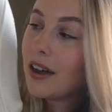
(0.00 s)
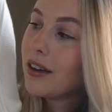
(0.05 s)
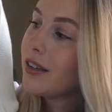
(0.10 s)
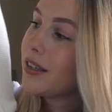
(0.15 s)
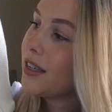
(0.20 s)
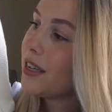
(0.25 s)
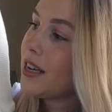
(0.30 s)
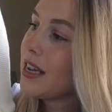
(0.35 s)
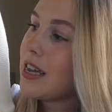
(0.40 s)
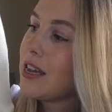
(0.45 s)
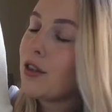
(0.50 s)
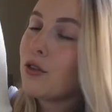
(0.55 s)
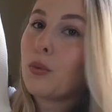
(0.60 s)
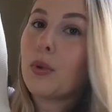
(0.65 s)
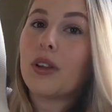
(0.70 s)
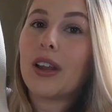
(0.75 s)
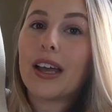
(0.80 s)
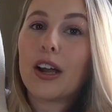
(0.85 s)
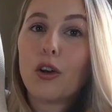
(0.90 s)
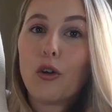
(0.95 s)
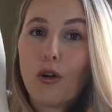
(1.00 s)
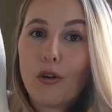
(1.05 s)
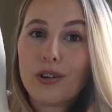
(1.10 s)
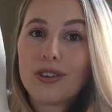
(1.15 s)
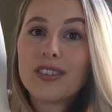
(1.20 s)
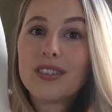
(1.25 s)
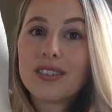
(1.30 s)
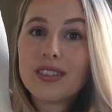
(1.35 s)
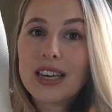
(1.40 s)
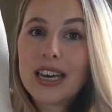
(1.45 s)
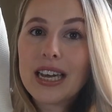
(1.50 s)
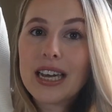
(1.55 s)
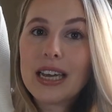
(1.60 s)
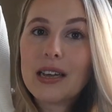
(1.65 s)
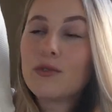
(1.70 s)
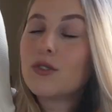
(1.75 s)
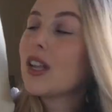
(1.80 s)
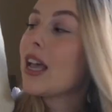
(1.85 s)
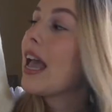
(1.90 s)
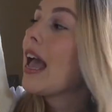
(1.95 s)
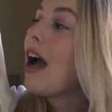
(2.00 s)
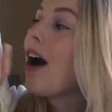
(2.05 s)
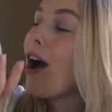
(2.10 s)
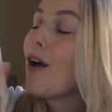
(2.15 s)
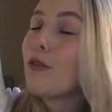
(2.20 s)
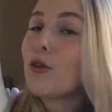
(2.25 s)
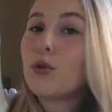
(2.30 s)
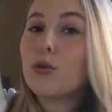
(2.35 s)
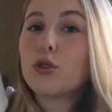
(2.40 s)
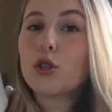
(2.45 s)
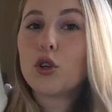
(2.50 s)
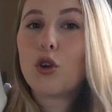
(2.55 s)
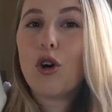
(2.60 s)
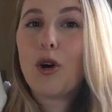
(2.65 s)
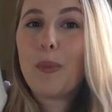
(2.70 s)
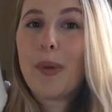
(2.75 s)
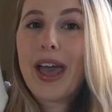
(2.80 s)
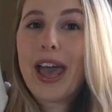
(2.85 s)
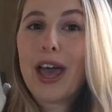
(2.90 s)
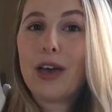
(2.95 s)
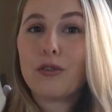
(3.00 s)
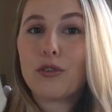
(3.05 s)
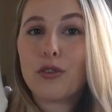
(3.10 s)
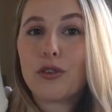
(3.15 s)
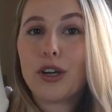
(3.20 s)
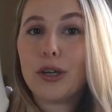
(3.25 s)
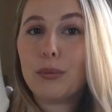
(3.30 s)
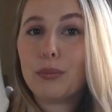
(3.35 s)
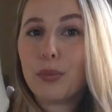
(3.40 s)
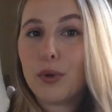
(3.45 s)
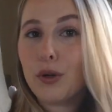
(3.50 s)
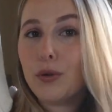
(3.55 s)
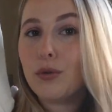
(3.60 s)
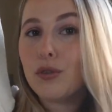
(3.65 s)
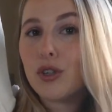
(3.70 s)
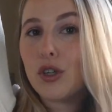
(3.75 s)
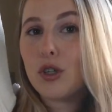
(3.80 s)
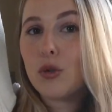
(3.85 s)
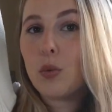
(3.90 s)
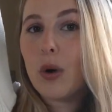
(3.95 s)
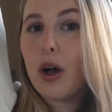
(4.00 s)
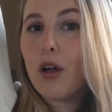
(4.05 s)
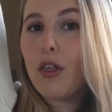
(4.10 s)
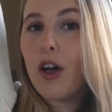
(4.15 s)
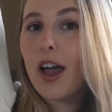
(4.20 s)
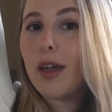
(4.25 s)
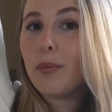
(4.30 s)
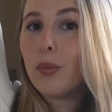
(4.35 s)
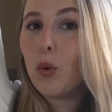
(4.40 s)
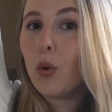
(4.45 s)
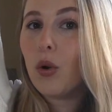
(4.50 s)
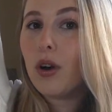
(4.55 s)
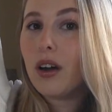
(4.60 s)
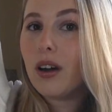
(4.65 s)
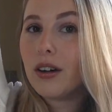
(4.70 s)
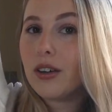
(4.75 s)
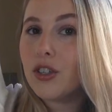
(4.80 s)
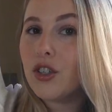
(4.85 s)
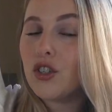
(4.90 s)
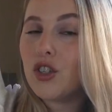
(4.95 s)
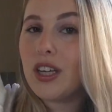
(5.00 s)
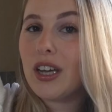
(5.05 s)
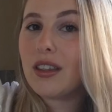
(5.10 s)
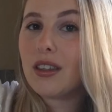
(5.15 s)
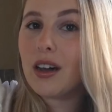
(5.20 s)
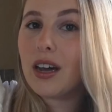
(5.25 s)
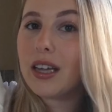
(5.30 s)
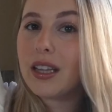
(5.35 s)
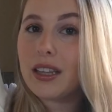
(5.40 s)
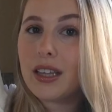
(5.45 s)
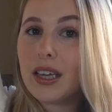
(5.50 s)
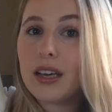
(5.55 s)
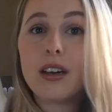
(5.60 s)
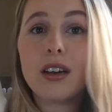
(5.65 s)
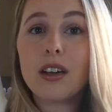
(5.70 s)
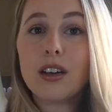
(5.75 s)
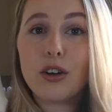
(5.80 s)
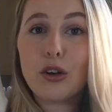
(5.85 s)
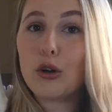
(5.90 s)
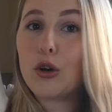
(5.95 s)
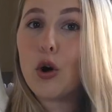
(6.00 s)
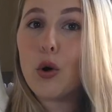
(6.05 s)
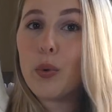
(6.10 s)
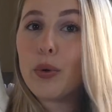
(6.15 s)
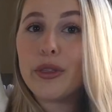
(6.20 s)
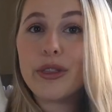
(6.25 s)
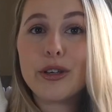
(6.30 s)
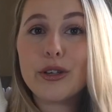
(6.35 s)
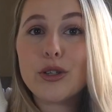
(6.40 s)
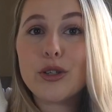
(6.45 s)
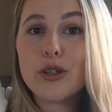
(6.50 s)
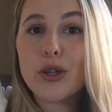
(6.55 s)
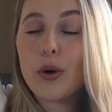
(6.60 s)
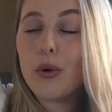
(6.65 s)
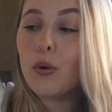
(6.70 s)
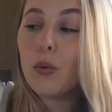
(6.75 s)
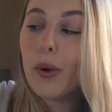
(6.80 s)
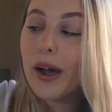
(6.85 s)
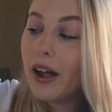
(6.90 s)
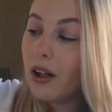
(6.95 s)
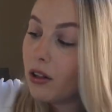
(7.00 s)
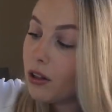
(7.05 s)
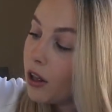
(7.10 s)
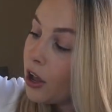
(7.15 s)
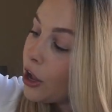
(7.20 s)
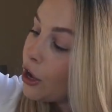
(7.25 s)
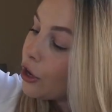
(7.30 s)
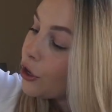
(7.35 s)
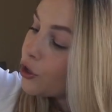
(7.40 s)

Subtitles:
underneath with like long sleeves. I've also got a pair of cream boots as well that I bought last year that I think are going to go with this so well.